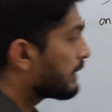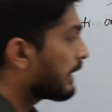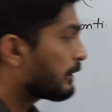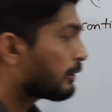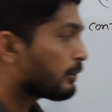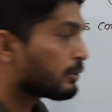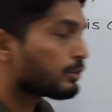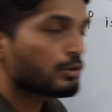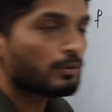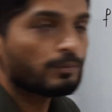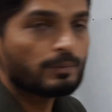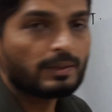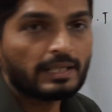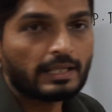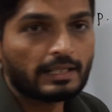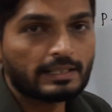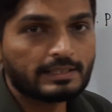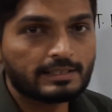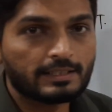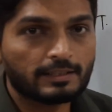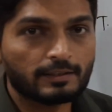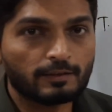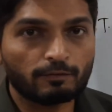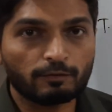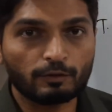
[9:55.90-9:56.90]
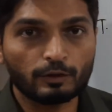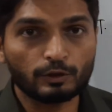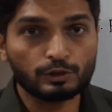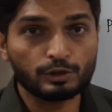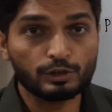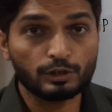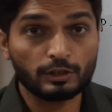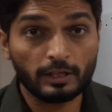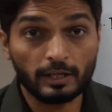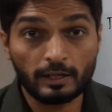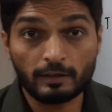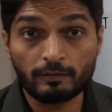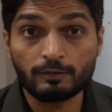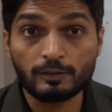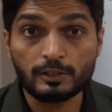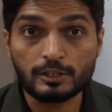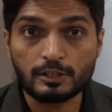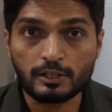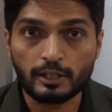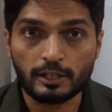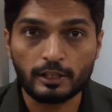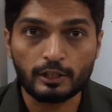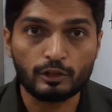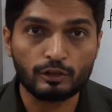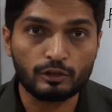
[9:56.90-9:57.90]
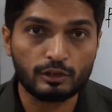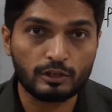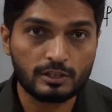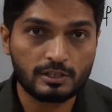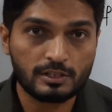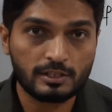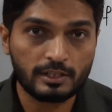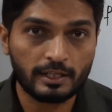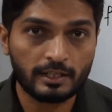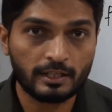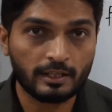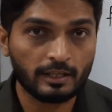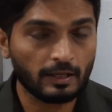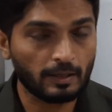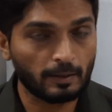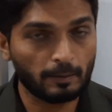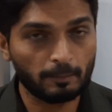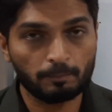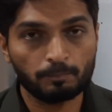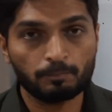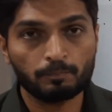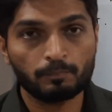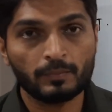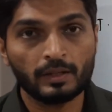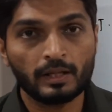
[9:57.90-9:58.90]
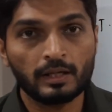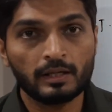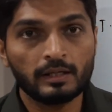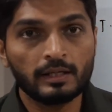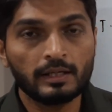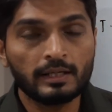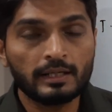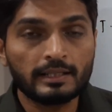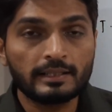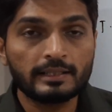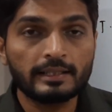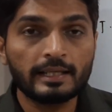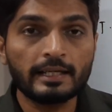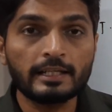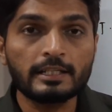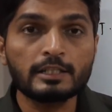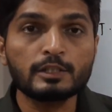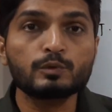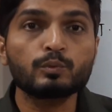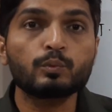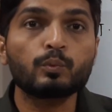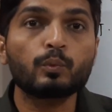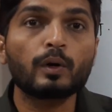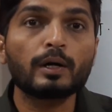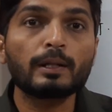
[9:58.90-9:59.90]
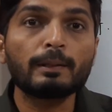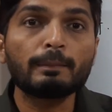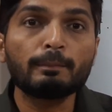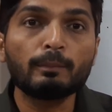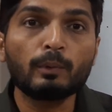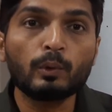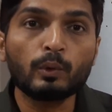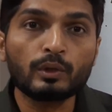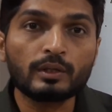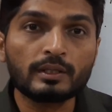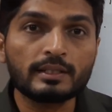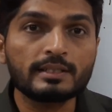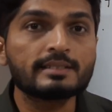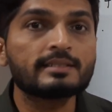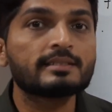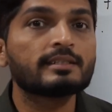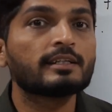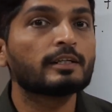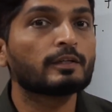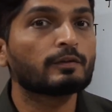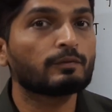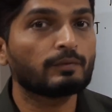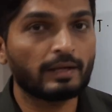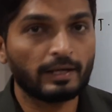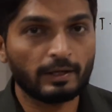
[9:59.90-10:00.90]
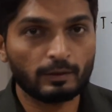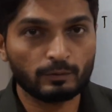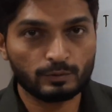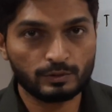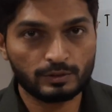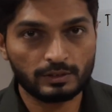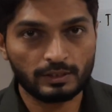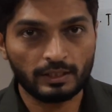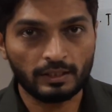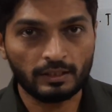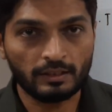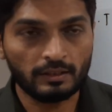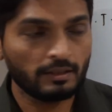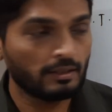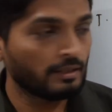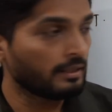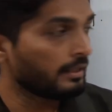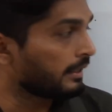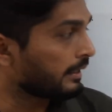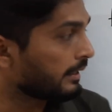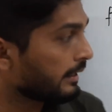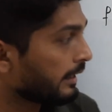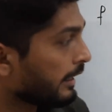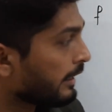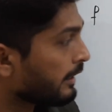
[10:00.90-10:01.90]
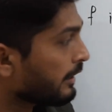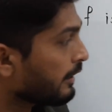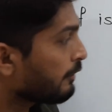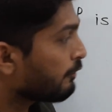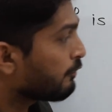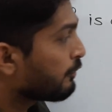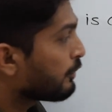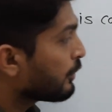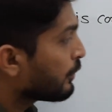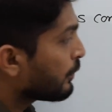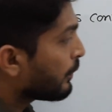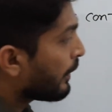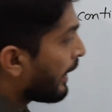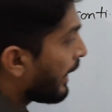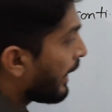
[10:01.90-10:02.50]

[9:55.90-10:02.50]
then also we can say the function f is continuous at a there is one more result we have seen that if you